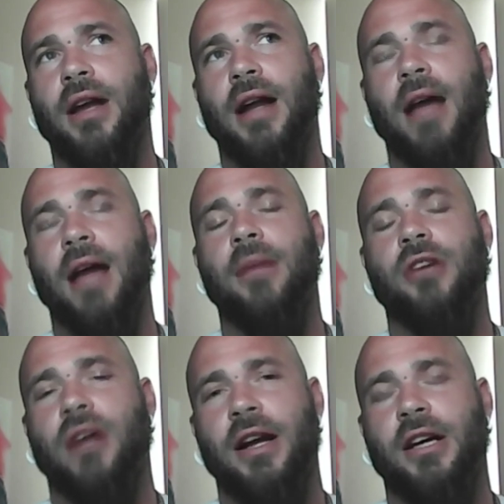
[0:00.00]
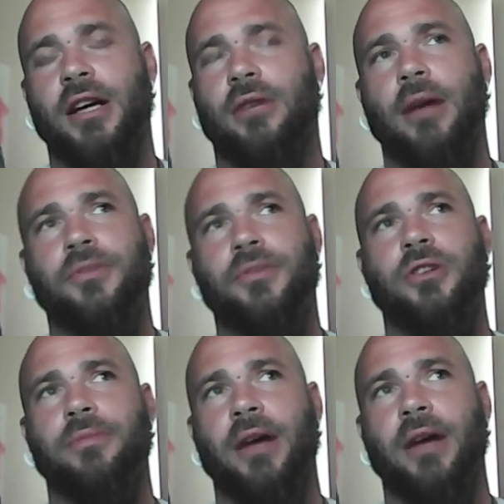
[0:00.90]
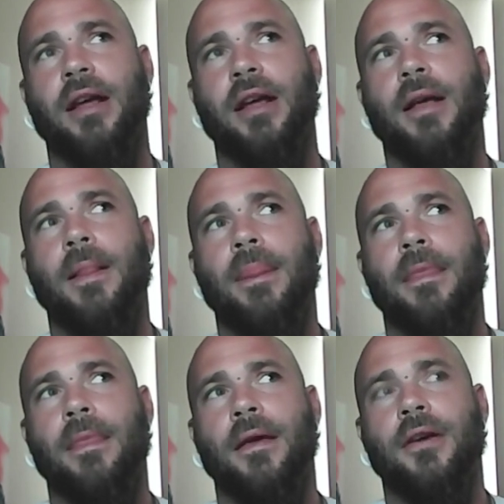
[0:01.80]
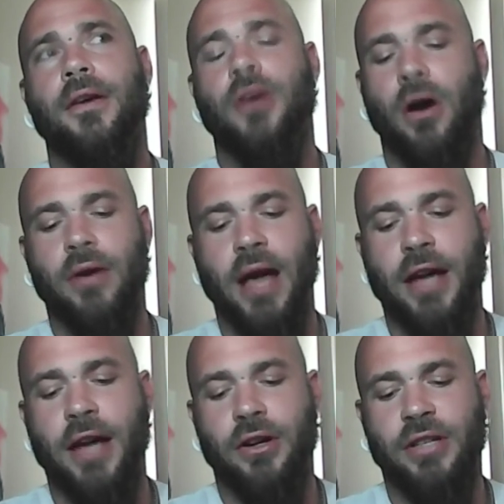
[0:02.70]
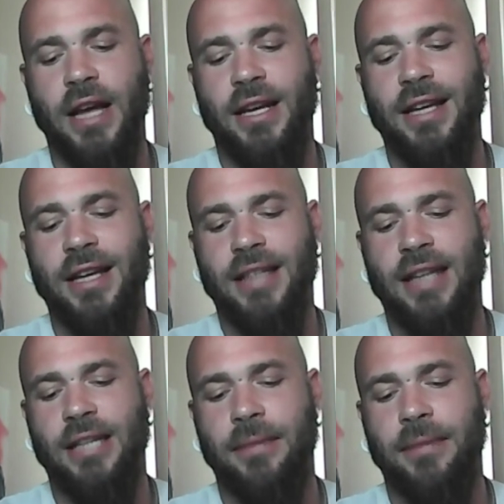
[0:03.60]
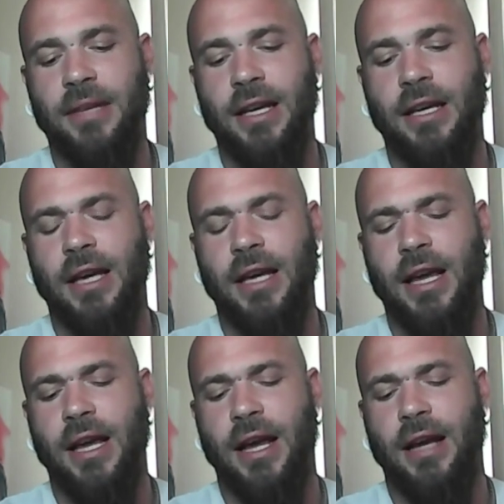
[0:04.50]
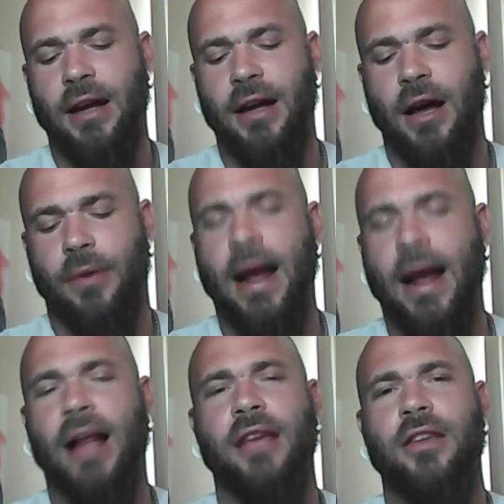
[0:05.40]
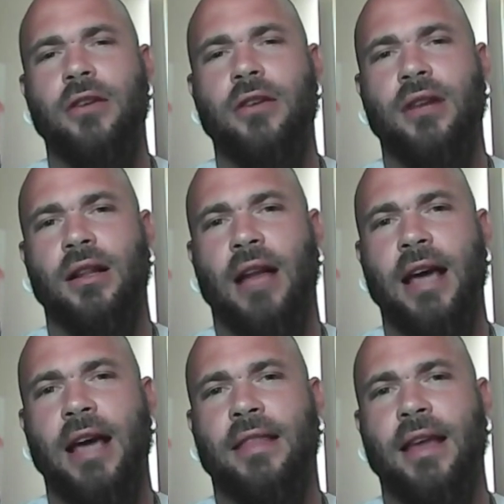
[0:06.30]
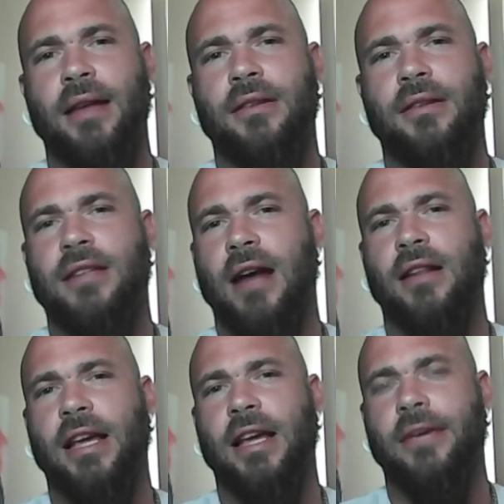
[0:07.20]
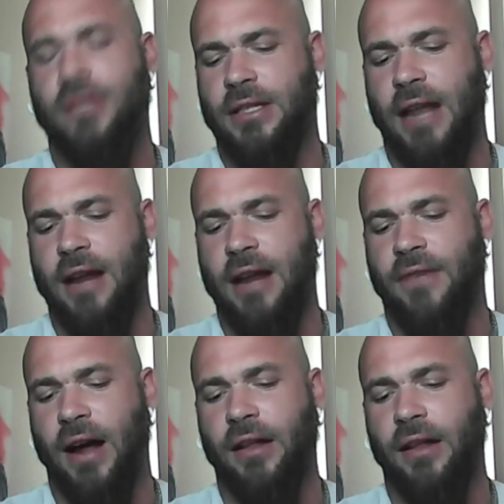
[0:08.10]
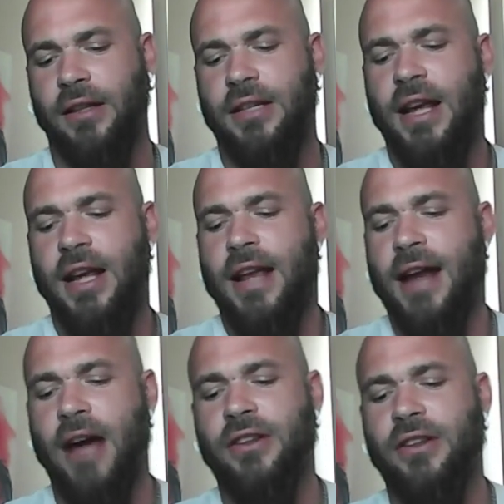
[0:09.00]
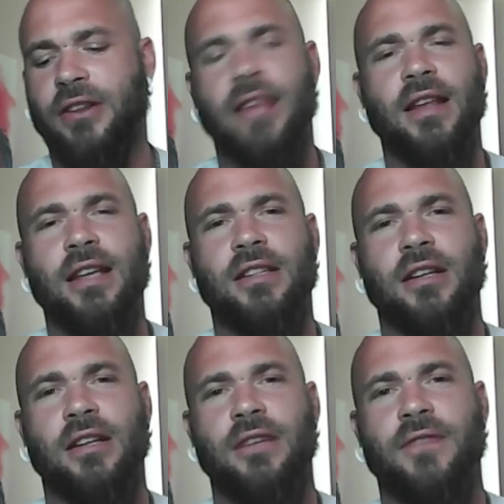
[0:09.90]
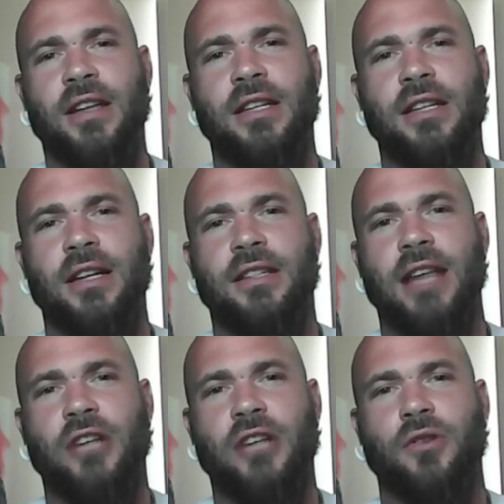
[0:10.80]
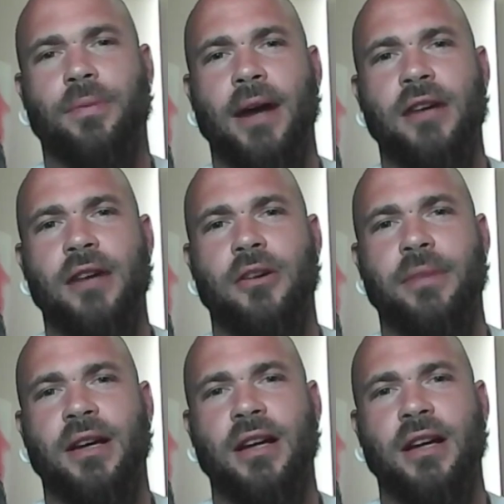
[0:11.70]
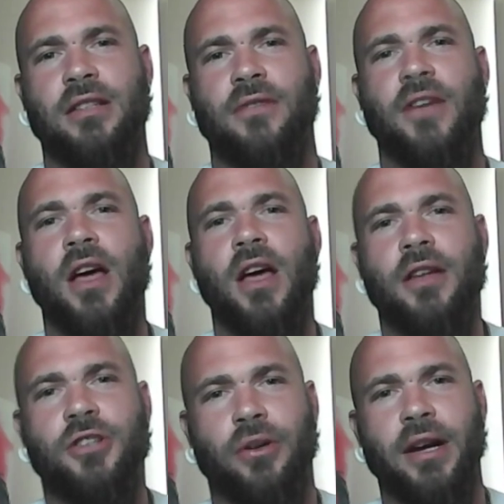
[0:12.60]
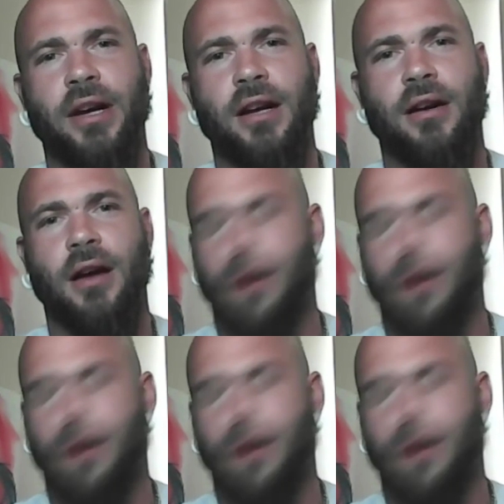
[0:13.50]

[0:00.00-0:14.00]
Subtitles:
and I'm not trying to interrupt you, but okay, you're saying he said something in a rally that you didn't like that sounded like he was inciting violence. Now you're saying that he's a convicted sexual predator because of Jean